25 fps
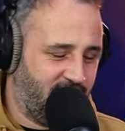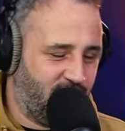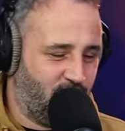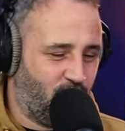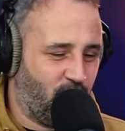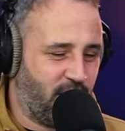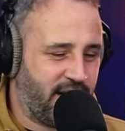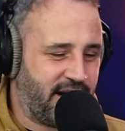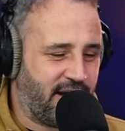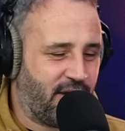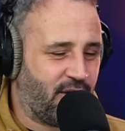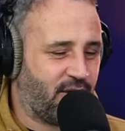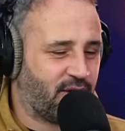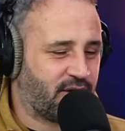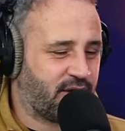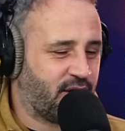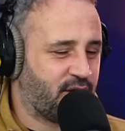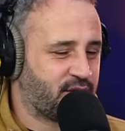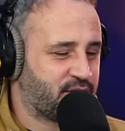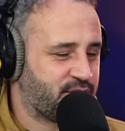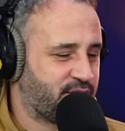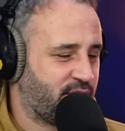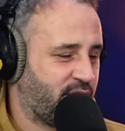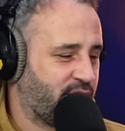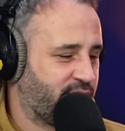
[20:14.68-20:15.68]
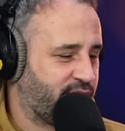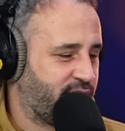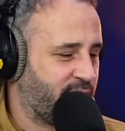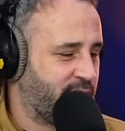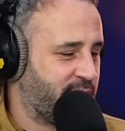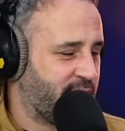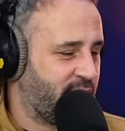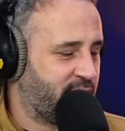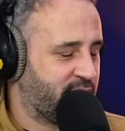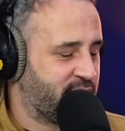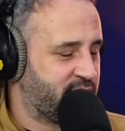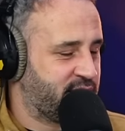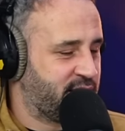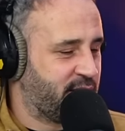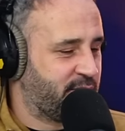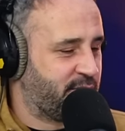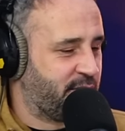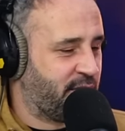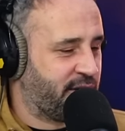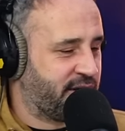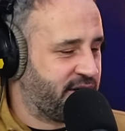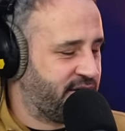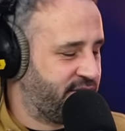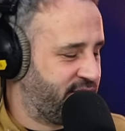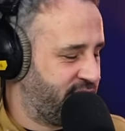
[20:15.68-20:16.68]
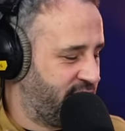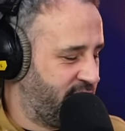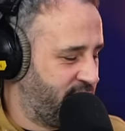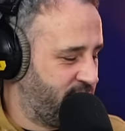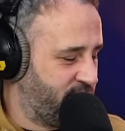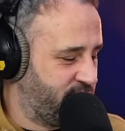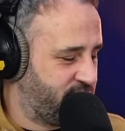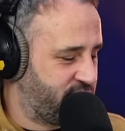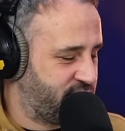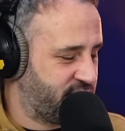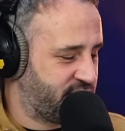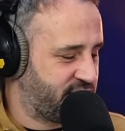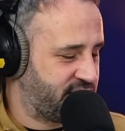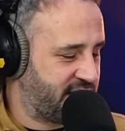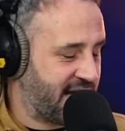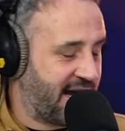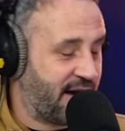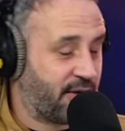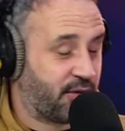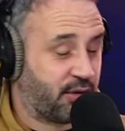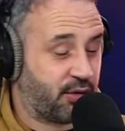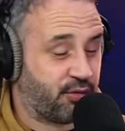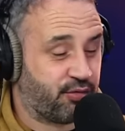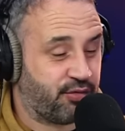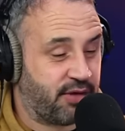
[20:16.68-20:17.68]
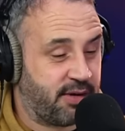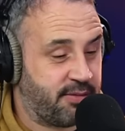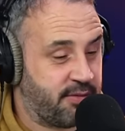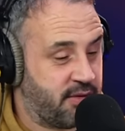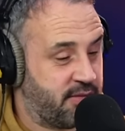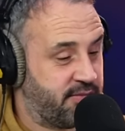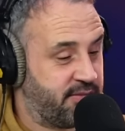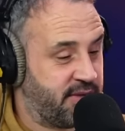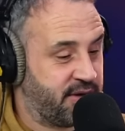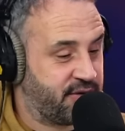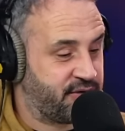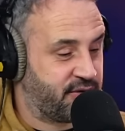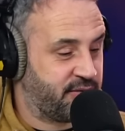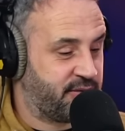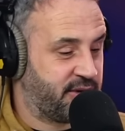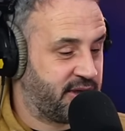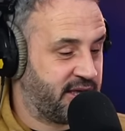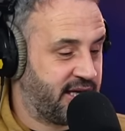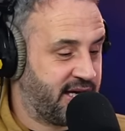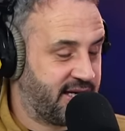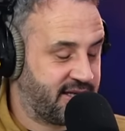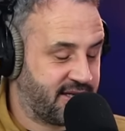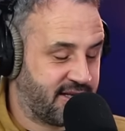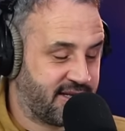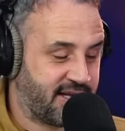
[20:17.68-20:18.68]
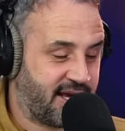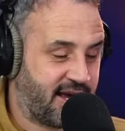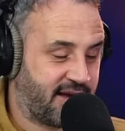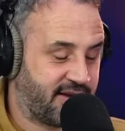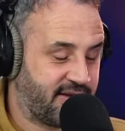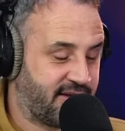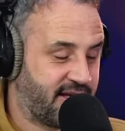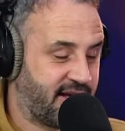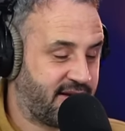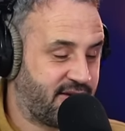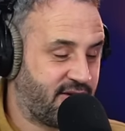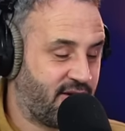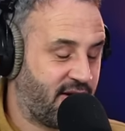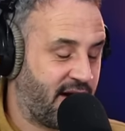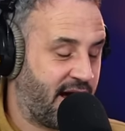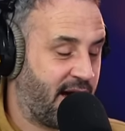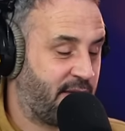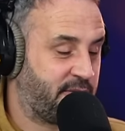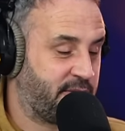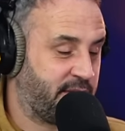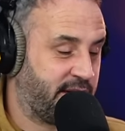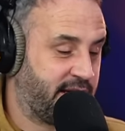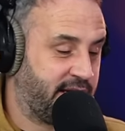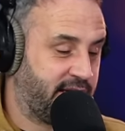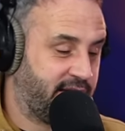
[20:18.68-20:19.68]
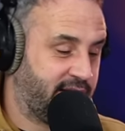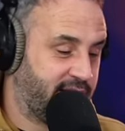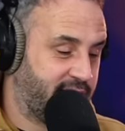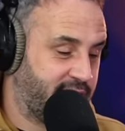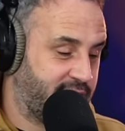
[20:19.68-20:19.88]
when it all goes wrong from an ownership point of view, just how grim and miserable it is, and they're not happy.